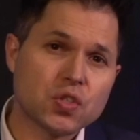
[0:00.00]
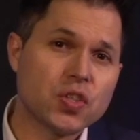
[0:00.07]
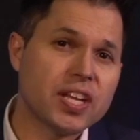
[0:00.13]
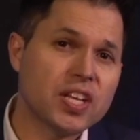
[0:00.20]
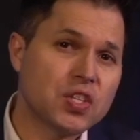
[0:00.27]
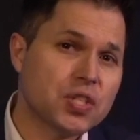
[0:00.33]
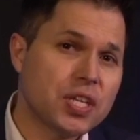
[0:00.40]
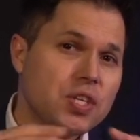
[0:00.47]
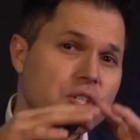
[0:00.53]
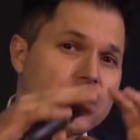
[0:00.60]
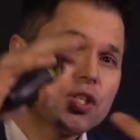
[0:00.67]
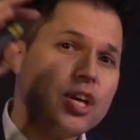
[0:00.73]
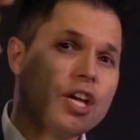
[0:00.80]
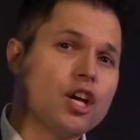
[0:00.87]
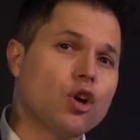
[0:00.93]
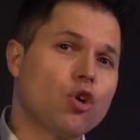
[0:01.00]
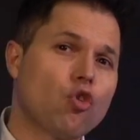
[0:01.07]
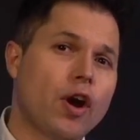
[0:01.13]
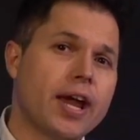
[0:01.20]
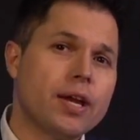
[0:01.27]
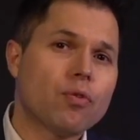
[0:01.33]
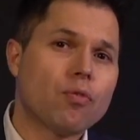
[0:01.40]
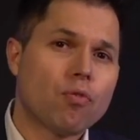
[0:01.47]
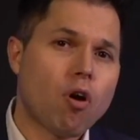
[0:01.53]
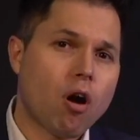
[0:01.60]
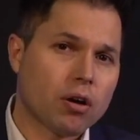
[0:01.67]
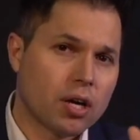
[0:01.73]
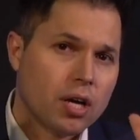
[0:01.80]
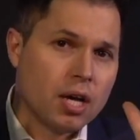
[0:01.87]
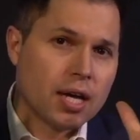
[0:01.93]
that he sees this great
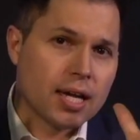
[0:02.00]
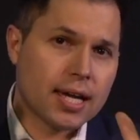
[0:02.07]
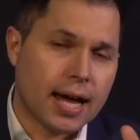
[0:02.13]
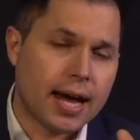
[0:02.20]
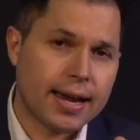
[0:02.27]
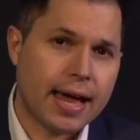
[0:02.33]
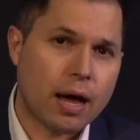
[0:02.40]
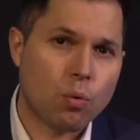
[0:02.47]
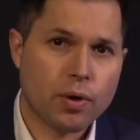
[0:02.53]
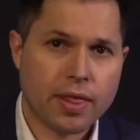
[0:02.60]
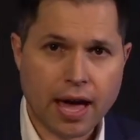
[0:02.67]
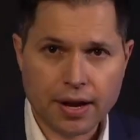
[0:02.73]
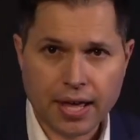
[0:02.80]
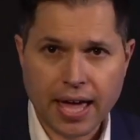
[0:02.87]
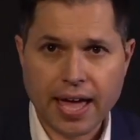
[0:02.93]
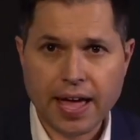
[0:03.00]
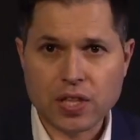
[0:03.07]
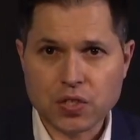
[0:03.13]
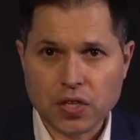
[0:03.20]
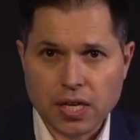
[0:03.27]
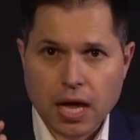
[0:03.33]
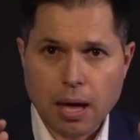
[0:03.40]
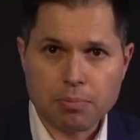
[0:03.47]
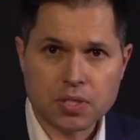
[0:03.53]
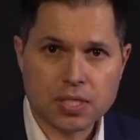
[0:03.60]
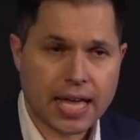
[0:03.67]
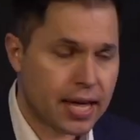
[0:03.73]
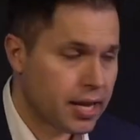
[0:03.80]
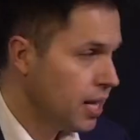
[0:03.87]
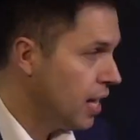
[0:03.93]
rock cut out without hands that comes down